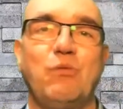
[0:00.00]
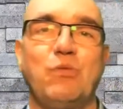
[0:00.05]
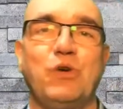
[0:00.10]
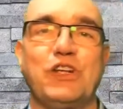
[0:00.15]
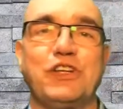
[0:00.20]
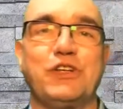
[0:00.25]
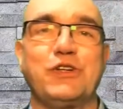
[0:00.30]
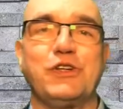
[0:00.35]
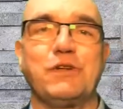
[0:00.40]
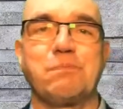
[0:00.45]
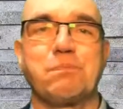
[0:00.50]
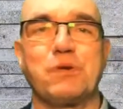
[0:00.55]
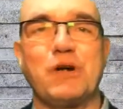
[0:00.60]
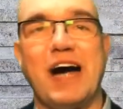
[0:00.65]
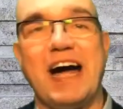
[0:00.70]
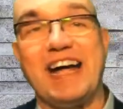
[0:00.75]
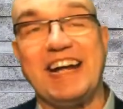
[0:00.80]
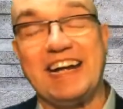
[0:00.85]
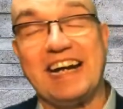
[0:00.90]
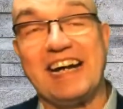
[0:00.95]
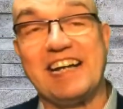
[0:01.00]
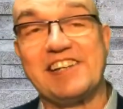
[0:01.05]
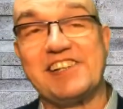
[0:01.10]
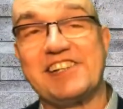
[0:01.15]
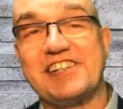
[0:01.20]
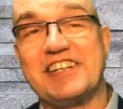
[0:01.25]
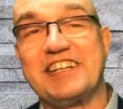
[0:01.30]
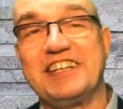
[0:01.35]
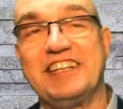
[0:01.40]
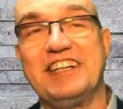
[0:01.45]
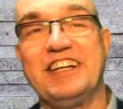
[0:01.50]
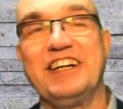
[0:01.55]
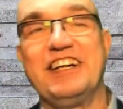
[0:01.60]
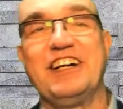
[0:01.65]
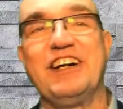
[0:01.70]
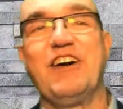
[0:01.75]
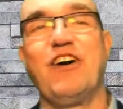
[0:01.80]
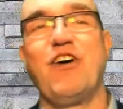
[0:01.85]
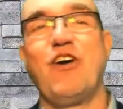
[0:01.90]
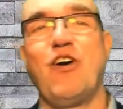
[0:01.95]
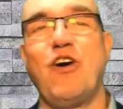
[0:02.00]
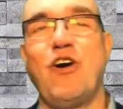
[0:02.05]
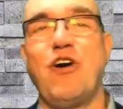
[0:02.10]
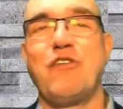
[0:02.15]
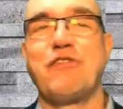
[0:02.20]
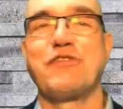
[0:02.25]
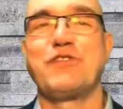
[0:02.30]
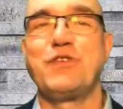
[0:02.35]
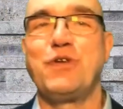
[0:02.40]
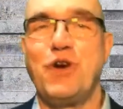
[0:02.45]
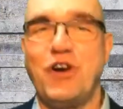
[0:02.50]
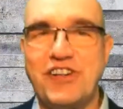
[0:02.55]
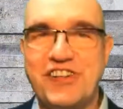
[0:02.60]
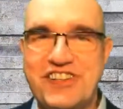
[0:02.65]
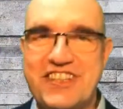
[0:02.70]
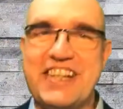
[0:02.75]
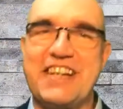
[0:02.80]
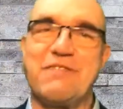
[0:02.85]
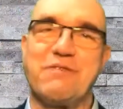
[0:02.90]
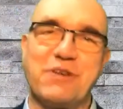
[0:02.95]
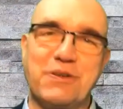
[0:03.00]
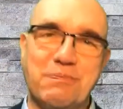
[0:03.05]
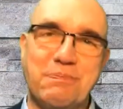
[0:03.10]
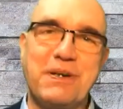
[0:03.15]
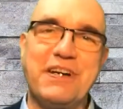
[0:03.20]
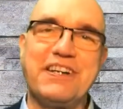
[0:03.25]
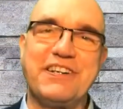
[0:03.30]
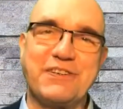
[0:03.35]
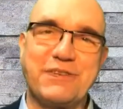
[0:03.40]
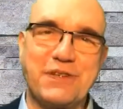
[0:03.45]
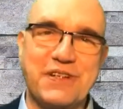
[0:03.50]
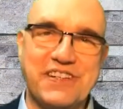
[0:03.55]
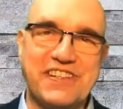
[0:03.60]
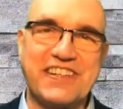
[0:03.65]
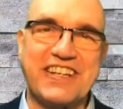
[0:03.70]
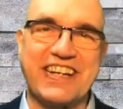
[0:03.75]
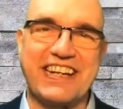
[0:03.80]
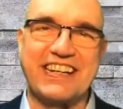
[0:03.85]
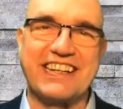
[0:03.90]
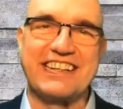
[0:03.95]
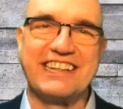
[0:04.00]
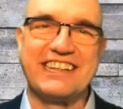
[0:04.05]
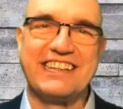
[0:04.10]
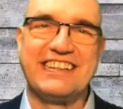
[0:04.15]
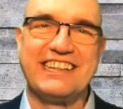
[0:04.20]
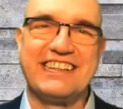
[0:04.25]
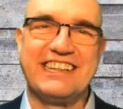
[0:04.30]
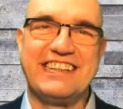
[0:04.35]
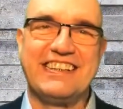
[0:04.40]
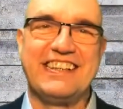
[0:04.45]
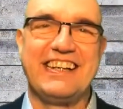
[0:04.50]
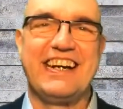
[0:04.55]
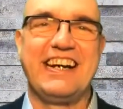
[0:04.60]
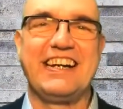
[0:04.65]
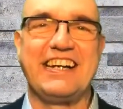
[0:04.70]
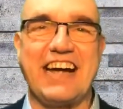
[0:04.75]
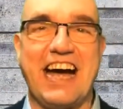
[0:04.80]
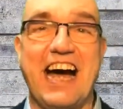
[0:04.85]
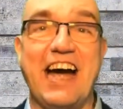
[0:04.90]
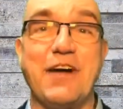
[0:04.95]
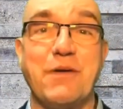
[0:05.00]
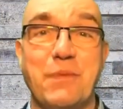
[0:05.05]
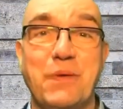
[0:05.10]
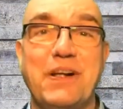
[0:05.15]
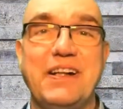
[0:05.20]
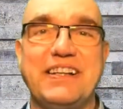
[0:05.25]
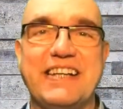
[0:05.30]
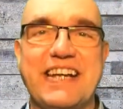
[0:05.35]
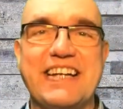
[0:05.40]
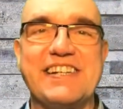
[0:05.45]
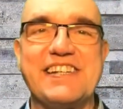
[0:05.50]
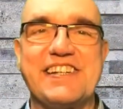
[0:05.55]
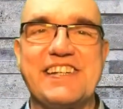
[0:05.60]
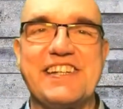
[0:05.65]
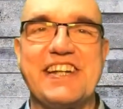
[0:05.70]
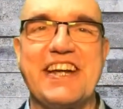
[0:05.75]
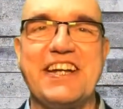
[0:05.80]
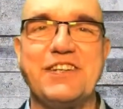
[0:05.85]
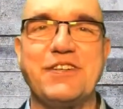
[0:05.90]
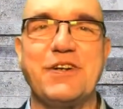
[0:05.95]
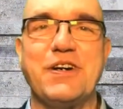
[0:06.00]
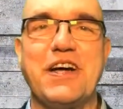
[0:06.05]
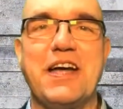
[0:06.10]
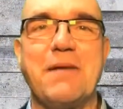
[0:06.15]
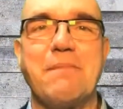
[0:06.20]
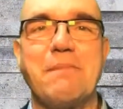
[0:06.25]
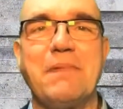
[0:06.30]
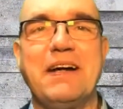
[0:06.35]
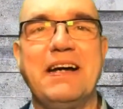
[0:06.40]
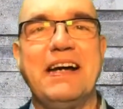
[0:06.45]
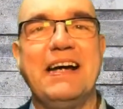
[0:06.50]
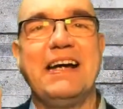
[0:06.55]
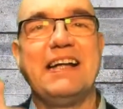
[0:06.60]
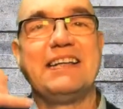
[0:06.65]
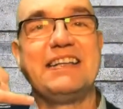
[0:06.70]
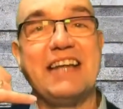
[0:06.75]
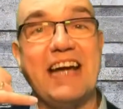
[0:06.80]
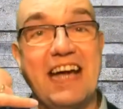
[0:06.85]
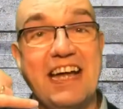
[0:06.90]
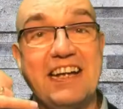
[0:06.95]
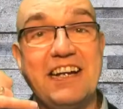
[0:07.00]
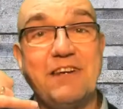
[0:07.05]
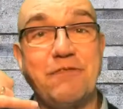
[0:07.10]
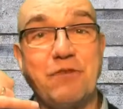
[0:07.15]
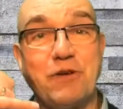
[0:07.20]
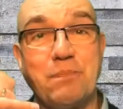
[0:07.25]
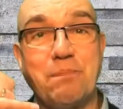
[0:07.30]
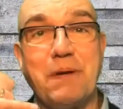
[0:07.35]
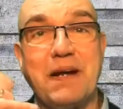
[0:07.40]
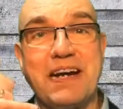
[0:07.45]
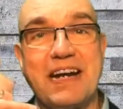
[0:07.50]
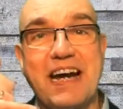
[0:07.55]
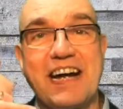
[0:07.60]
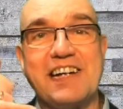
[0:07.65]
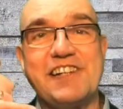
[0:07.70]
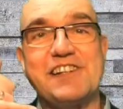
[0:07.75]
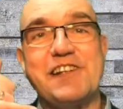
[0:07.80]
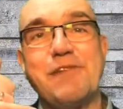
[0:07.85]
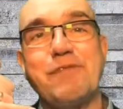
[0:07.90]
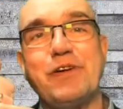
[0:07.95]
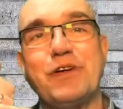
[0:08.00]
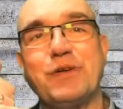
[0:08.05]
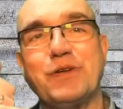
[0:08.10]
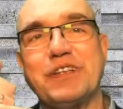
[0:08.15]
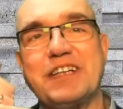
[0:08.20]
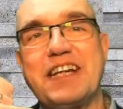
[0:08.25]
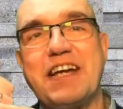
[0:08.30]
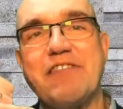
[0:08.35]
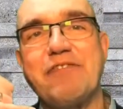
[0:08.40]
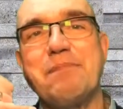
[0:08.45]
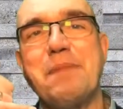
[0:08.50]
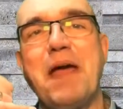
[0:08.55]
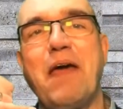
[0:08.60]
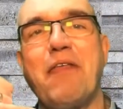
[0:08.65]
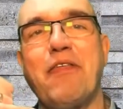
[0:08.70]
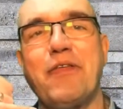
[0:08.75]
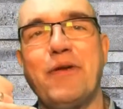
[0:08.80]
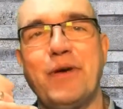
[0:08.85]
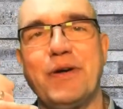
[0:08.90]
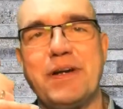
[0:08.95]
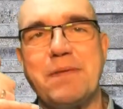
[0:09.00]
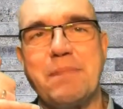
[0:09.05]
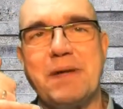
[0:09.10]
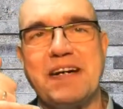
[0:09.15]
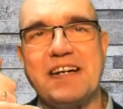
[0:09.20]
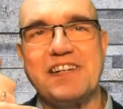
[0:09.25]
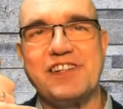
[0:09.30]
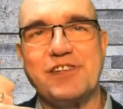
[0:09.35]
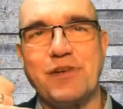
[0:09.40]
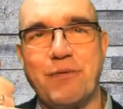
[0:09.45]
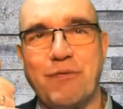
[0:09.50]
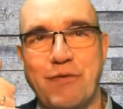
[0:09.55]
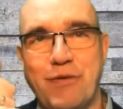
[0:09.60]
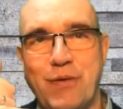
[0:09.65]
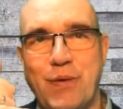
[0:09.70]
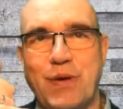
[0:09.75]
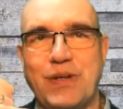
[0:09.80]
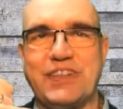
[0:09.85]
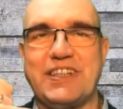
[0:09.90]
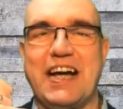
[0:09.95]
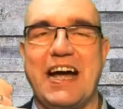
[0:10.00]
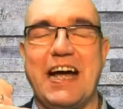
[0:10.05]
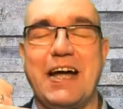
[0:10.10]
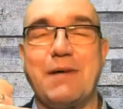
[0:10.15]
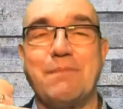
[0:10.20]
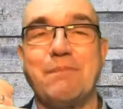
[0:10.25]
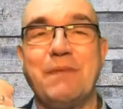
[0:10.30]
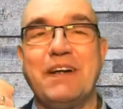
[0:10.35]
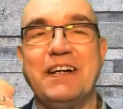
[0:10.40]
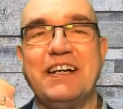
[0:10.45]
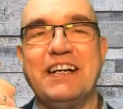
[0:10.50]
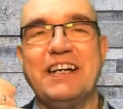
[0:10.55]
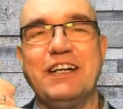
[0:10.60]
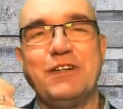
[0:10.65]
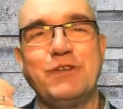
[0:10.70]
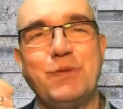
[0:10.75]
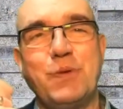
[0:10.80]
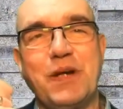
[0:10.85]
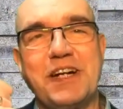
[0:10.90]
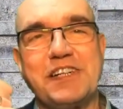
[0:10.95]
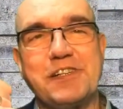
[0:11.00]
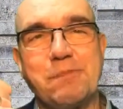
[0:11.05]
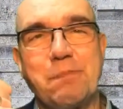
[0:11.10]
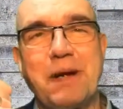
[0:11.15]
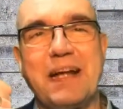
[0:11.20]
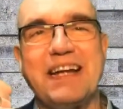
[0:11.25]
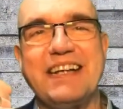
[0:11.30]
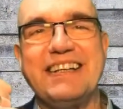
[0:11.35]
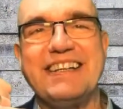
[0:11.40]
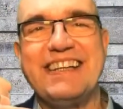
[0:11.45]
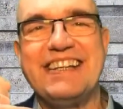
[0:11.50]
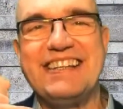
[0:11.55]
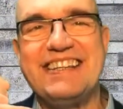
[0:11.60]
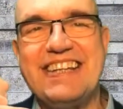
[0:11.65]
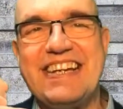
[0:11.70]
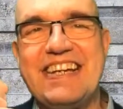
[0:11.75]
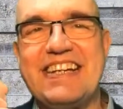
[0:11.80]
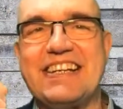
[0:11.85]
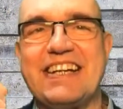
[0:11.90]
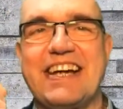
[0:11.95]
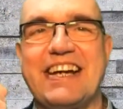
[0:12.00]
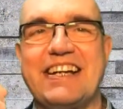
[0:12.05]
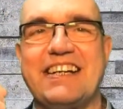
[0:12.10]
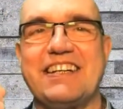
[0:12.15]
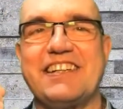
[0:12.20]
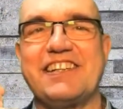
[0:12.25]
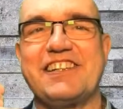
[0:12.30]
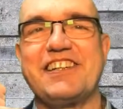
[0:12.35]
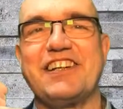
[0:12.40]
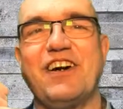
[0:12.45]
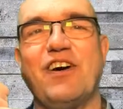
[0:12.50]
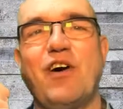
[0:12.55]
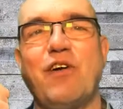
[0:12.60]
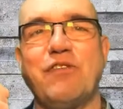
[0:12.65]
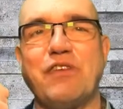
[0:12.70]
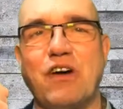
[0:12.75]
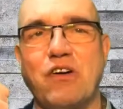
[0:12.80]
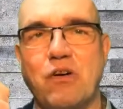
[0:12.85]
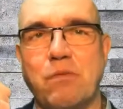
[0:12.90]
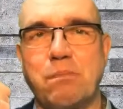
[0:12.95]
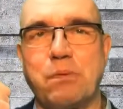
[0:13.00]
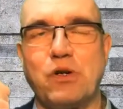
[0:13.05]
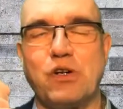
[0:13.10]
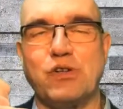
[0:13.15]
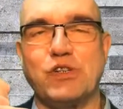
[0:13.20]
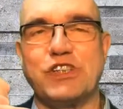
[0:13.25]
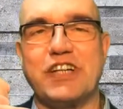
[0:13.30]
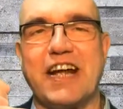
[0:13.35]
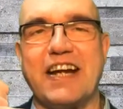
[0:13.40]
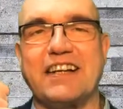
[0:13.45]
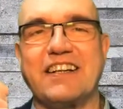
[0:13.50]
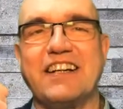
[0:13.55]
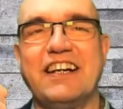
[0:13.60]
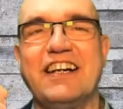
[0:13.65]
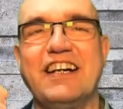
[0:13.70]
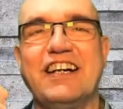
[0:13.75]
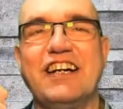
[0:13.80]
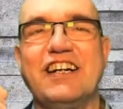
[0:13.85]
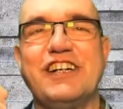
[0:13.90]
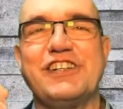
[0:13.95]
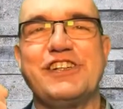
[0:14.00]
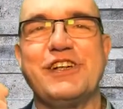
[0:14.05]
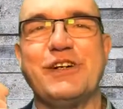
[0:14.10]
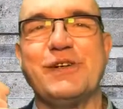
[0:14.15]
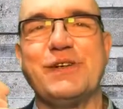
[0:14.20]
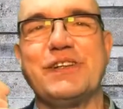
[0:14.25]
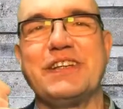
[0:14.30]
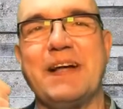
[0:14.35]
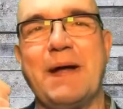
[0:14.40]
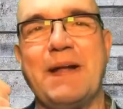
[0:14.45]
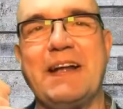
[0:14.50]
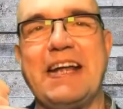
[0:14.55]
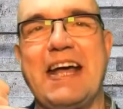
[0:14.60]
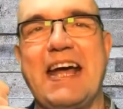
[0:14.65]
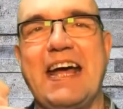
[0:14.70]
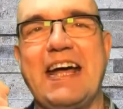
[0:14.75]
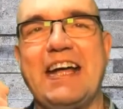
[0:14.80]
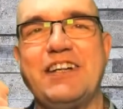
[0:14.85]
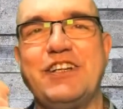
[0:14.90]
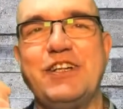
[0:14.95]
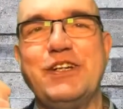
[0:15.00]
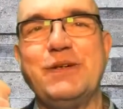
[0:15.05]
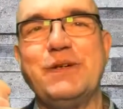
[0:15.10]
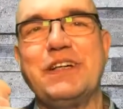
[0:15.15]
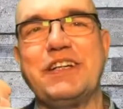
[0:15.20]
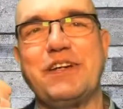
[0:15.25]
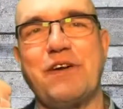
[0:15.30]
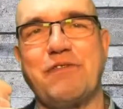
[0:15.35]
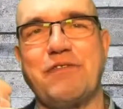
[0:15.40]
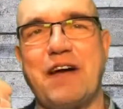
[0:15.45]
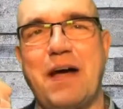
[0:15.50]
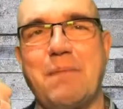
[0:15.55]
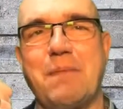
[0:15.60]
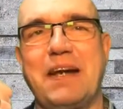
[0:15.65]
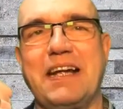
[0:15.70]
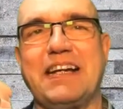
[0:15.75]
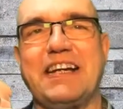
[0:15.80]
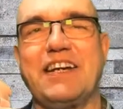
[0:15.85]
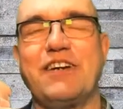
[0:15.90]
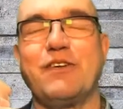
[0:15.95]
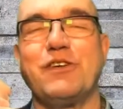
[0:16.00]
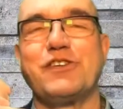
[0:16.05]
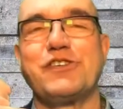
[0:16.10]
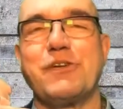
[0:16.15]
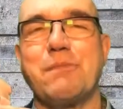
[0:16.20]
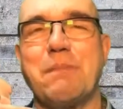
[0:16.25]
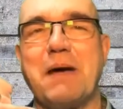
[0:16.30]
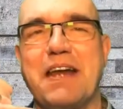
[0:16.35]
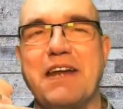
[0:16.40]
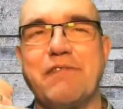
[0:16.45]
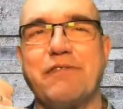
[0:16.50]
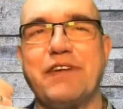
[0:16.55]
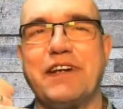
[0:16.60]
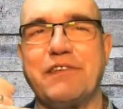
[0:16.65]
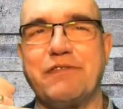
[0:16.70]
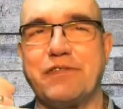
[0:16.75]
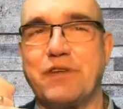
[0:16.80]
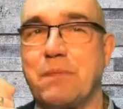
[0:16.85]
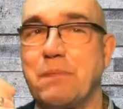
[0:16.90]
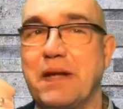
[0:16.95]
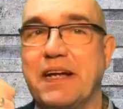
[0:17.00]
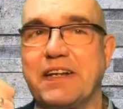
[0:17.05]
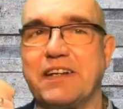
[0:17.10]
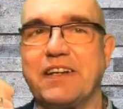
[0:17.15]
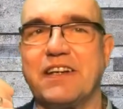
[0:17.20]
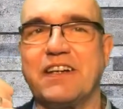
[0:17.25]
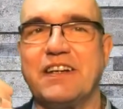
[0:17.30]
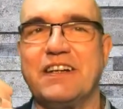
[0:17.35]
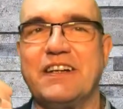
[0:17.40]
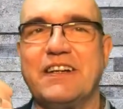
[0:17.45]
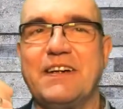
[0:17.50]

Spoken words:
What could Brian answer? Of course that would be interesting. And I will then say to him, then it would be nice if you could give me 30 minutes of your time to explain the details of our project, so that you and your family can also benefit from it.